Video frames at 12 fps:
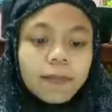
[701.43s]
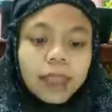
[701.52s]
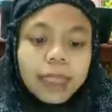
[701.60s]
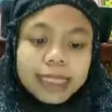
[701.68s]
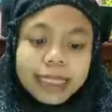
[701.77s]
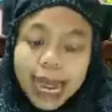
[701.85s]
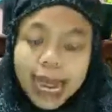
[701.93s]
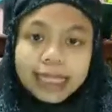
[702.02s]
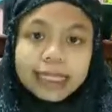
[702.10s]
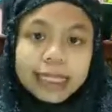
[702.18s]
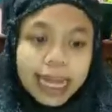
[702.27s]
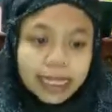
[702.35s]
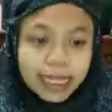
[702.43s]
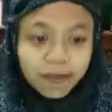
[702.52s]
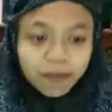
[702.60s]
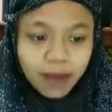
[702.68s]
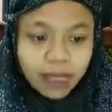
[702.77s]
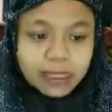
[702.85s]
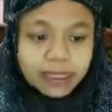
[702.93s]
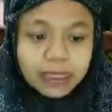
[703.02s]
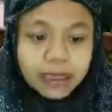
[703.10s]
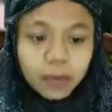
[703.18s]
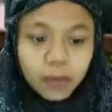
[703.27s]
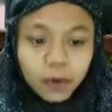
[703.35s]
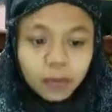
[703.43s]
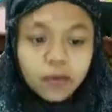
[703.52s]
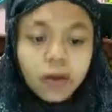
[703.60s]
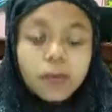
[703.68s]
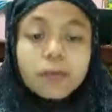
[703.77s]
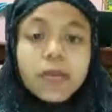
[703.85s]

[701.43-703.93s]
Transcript: sites, and events in the poem could